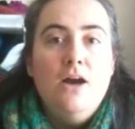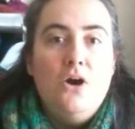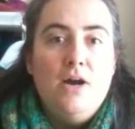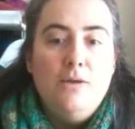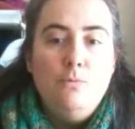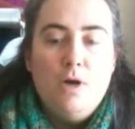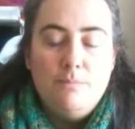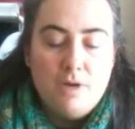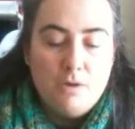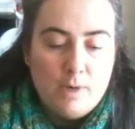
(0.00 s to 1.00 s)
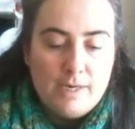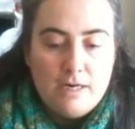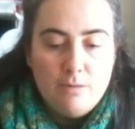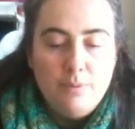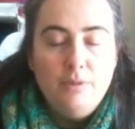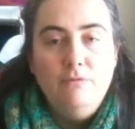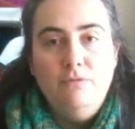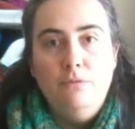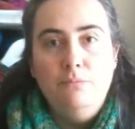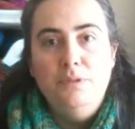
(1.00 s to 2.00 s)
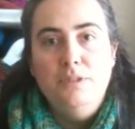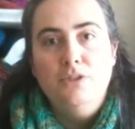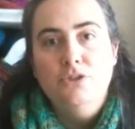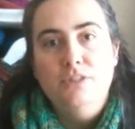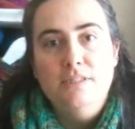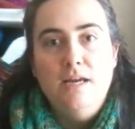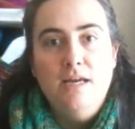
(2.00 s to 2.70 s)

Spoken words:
I worked my way up from production